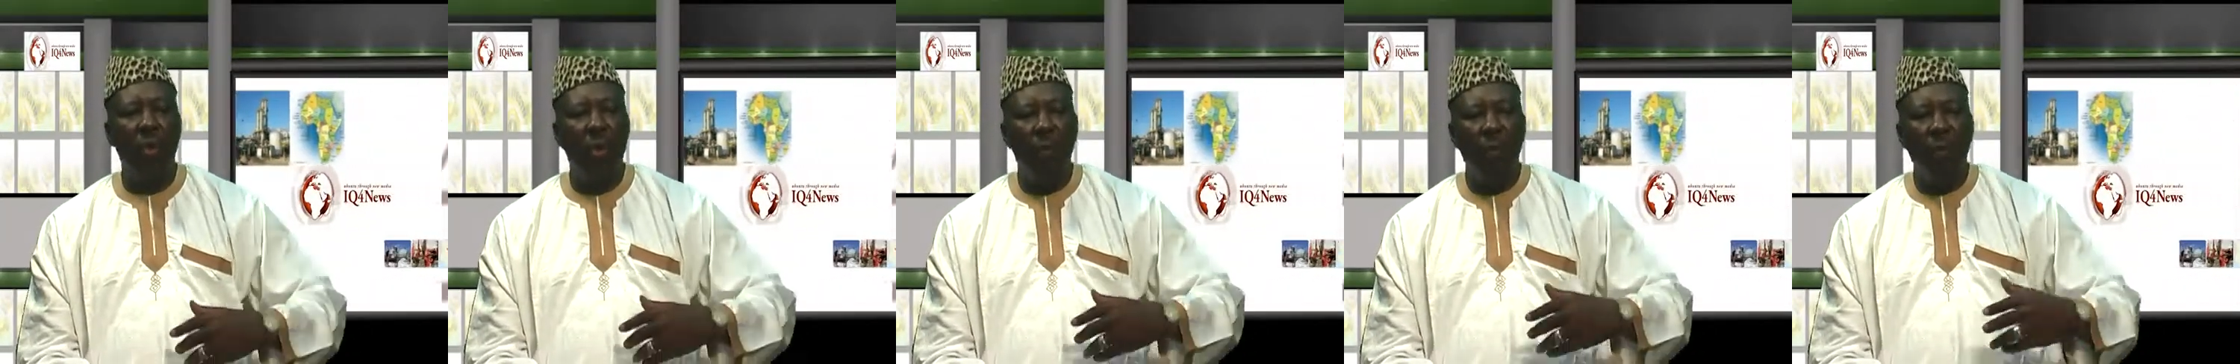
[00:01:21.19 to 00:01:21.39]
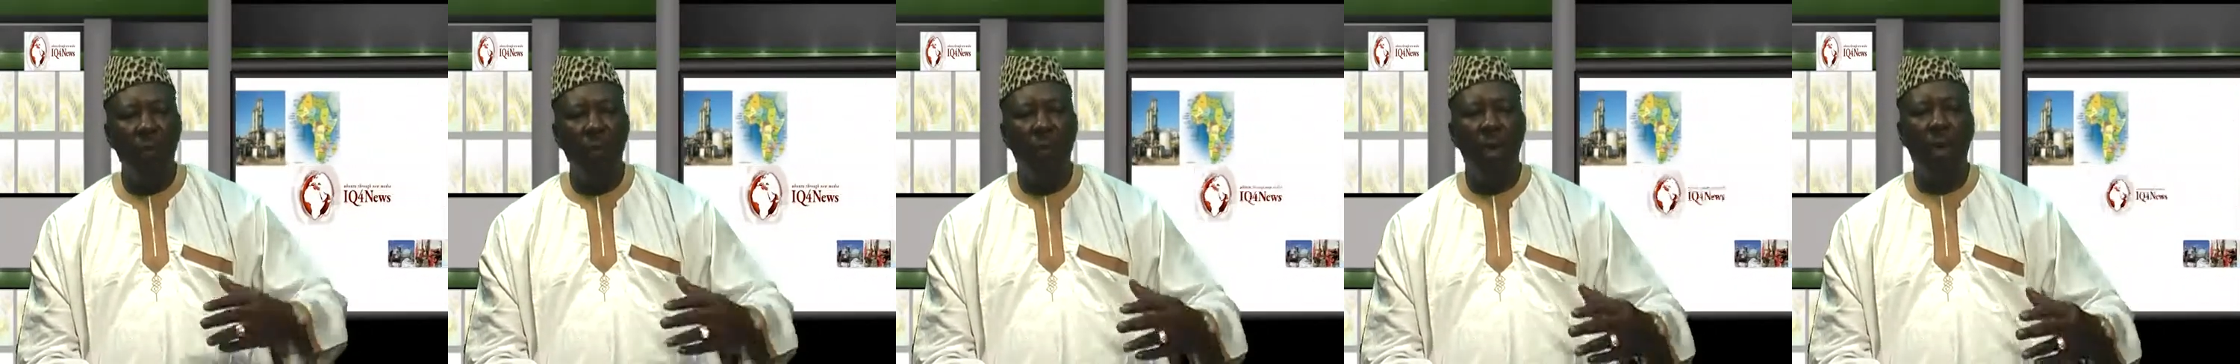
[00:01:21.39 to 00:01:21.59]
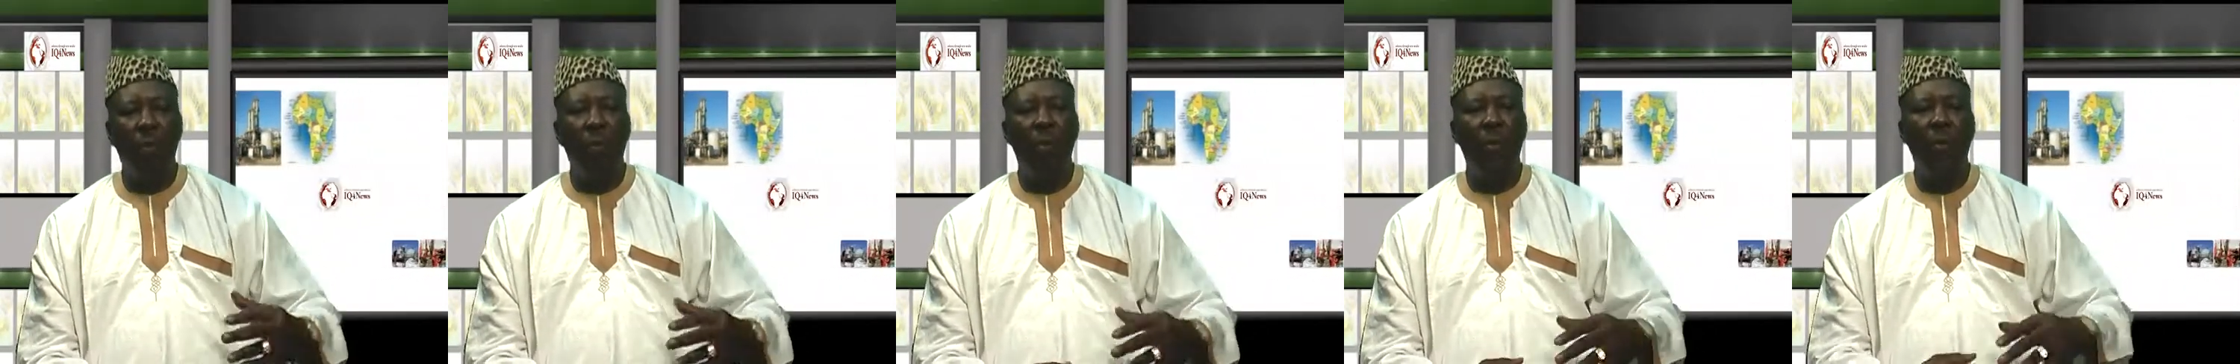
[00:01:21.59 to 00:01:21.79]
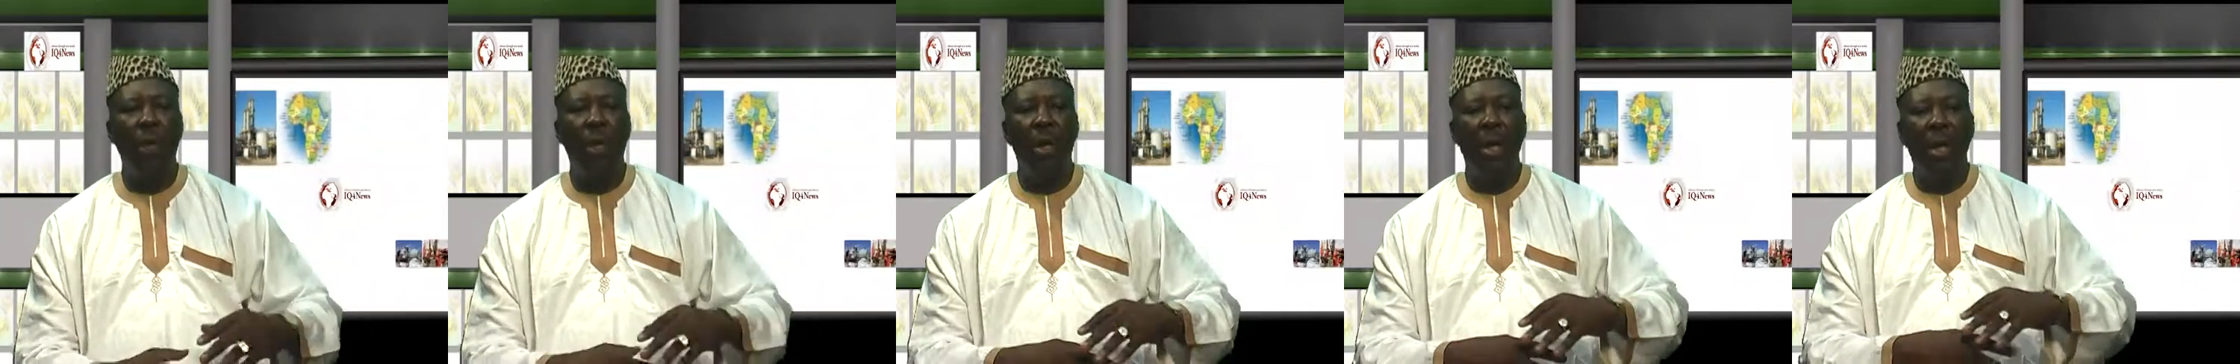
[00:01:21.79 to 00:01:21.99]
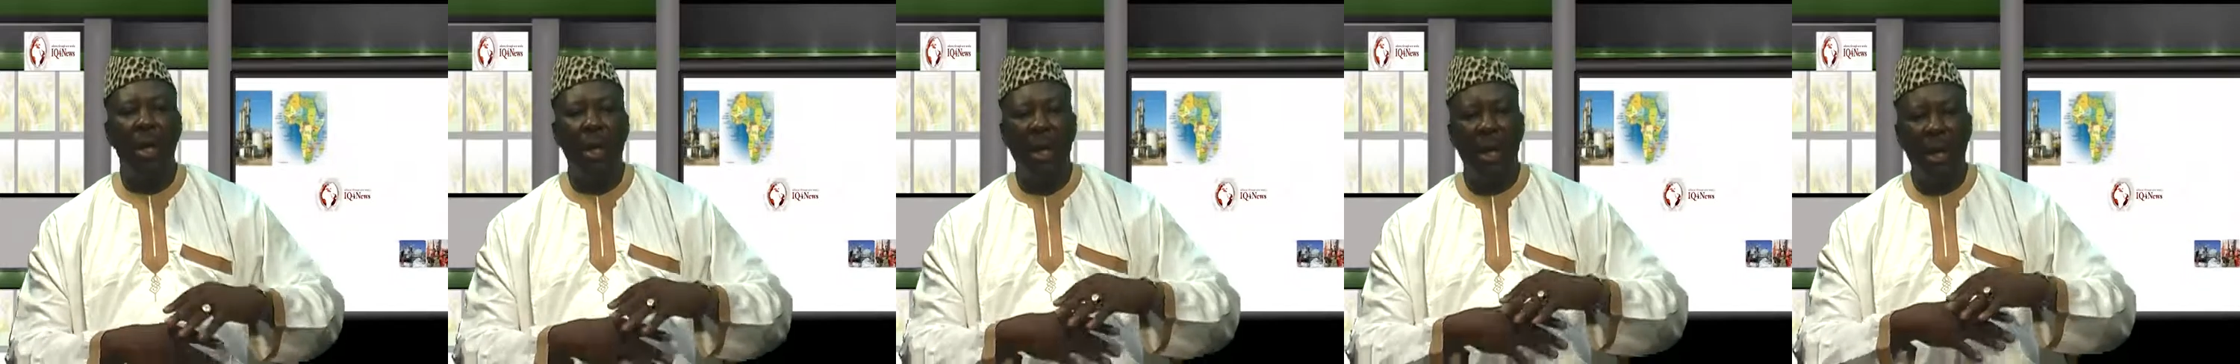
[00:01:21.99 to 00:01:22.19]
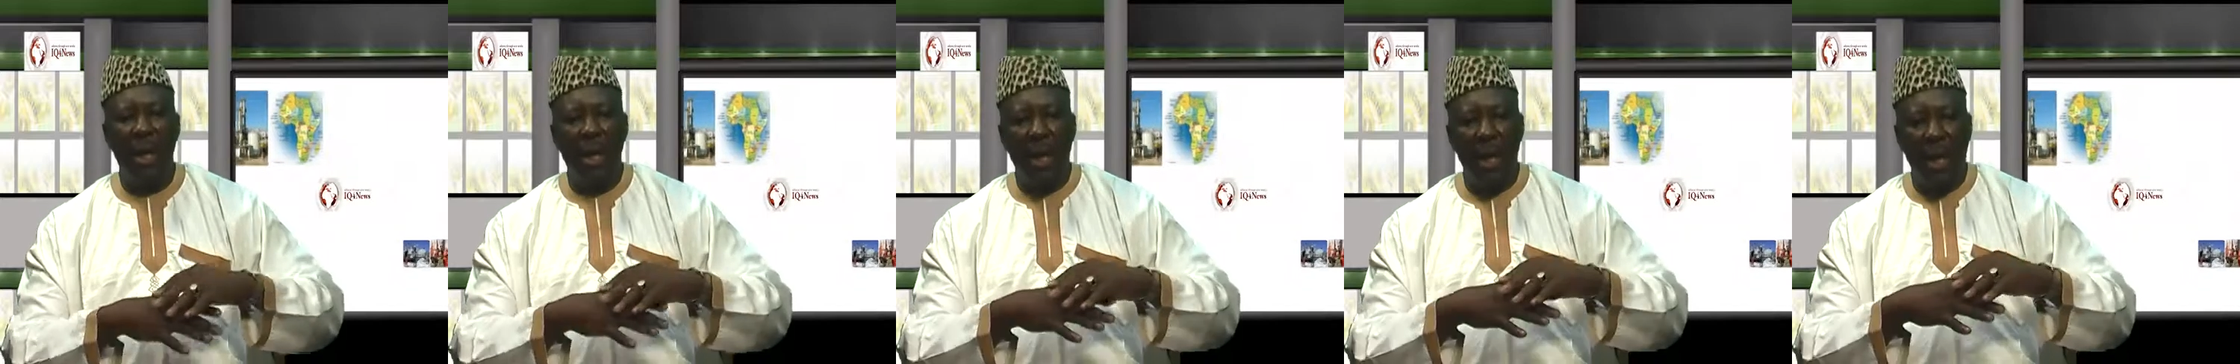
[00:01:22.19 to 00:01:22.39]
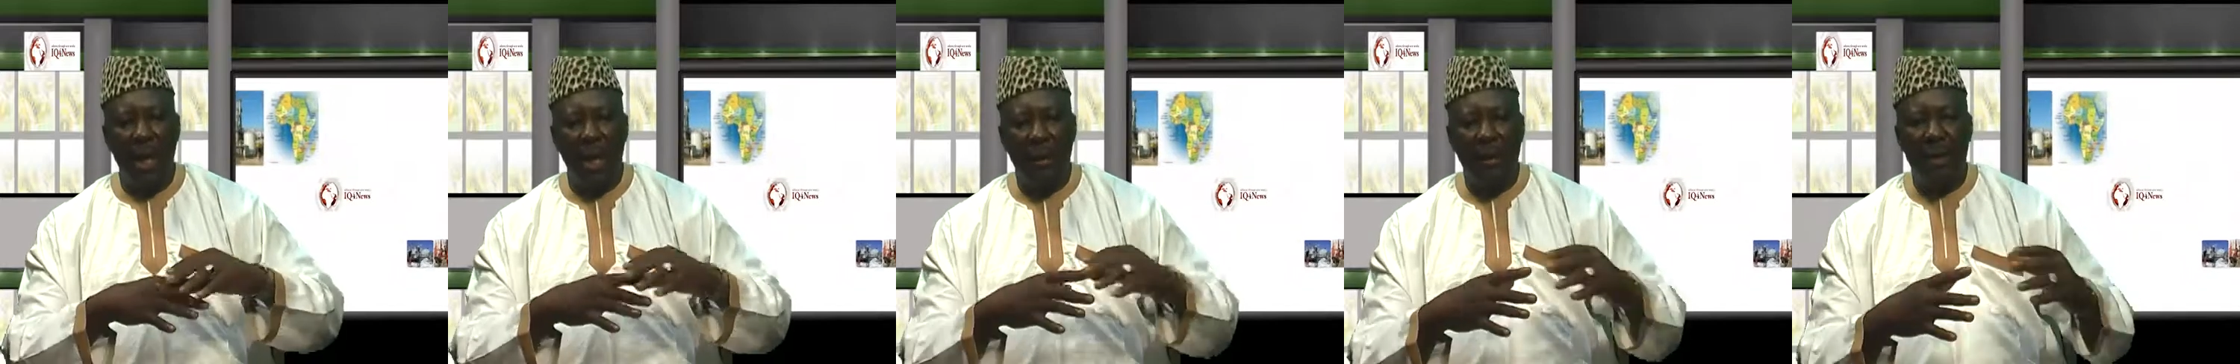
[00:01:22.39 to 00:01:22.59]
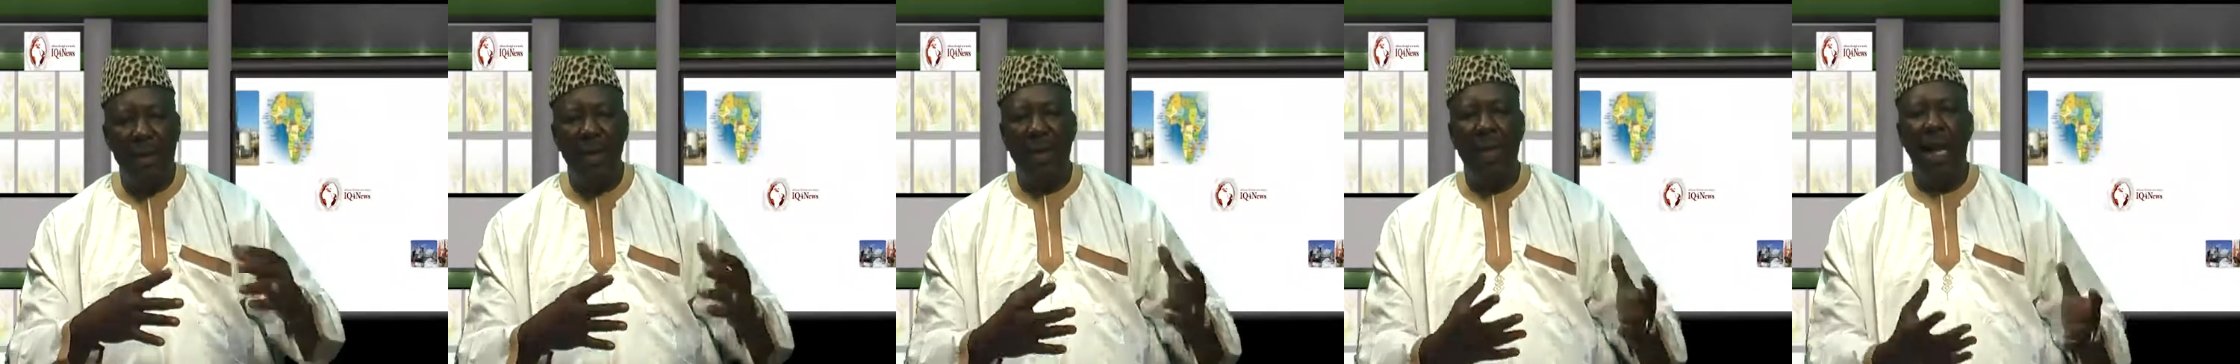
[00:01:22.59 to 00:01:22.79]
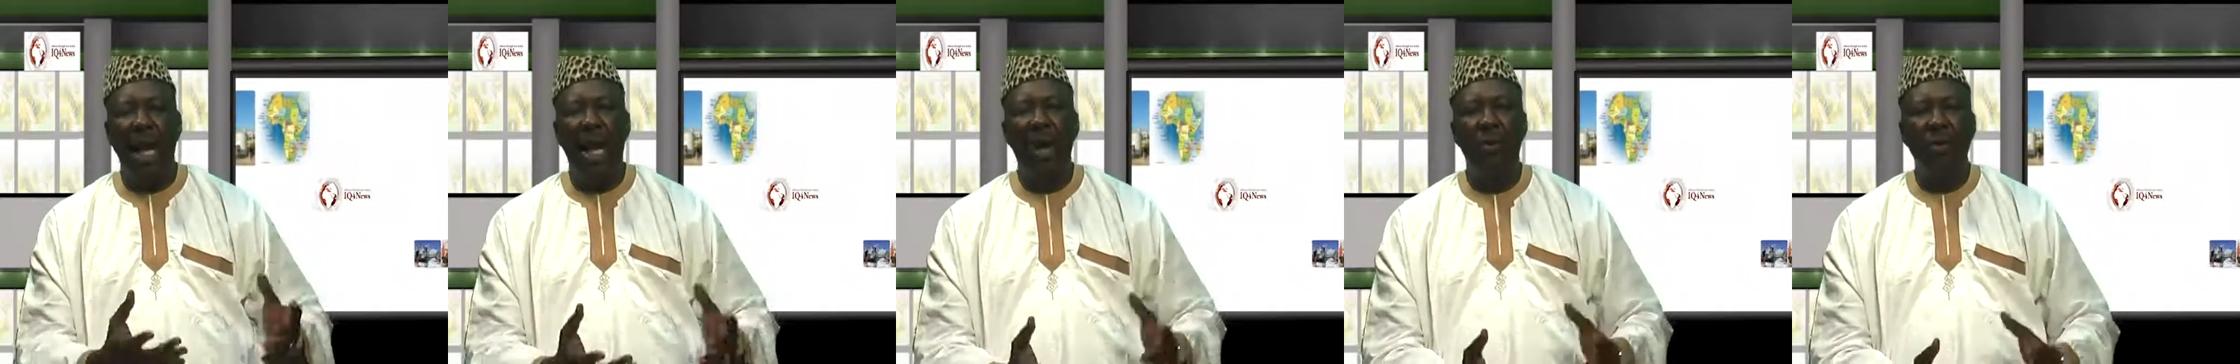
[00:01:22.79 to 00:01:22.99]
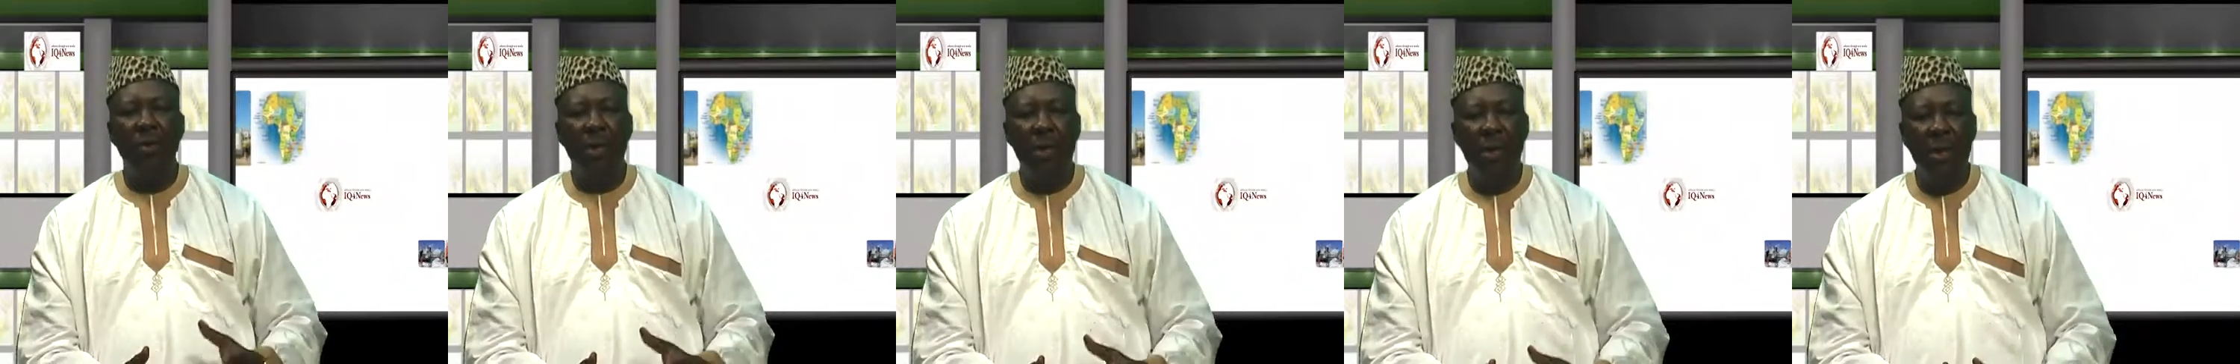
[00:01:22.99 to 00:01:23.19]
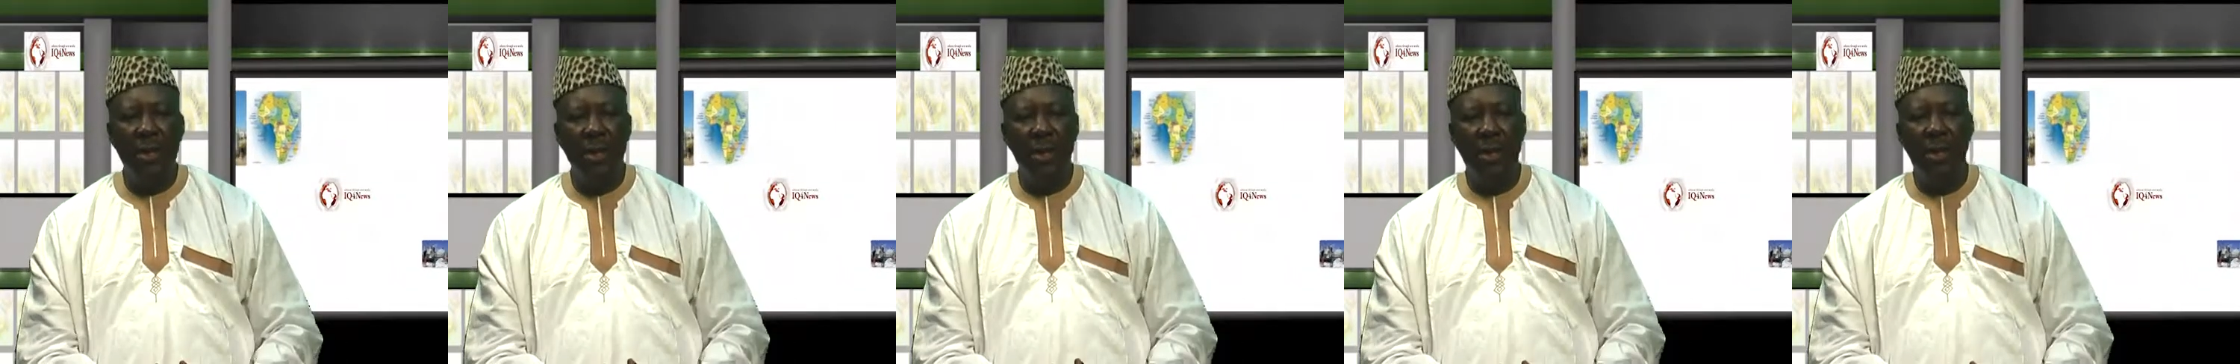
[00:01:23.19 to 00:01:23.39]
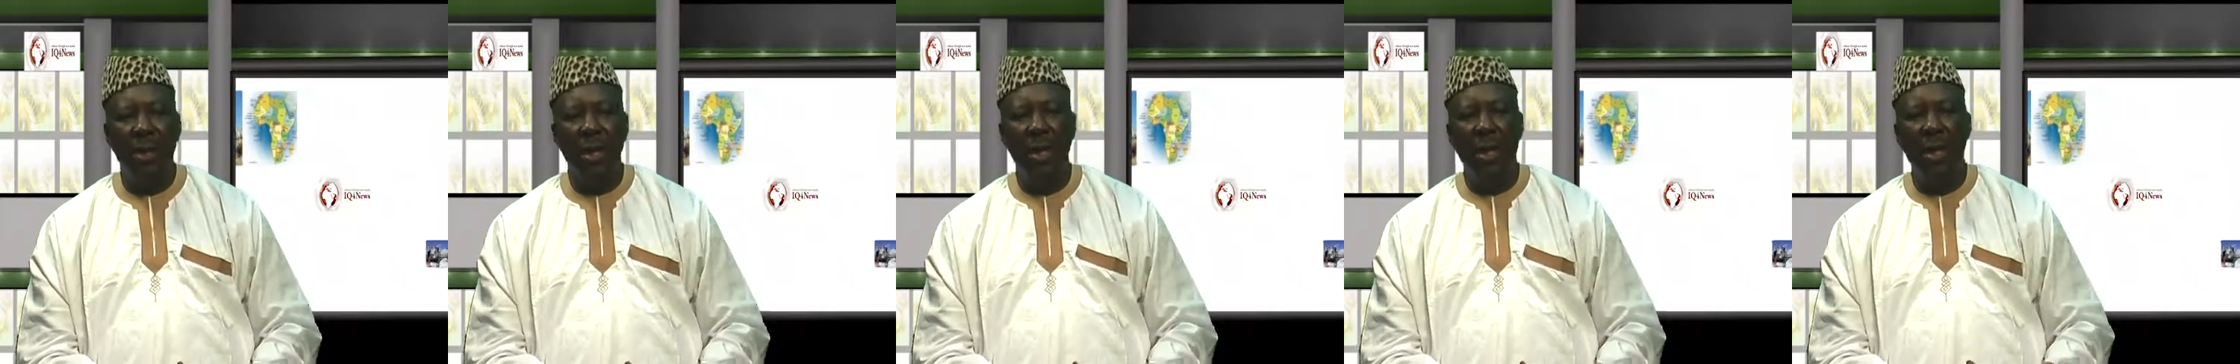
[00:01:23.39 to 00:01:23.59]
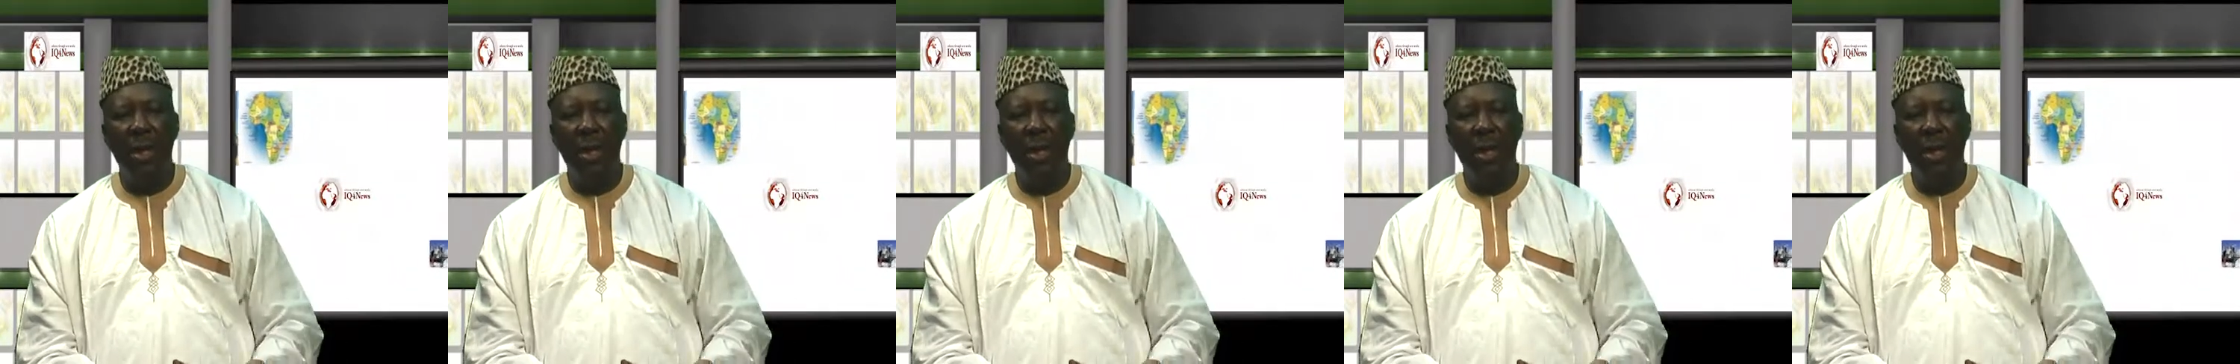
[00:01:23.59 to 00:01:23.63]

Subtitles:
open up estate houses,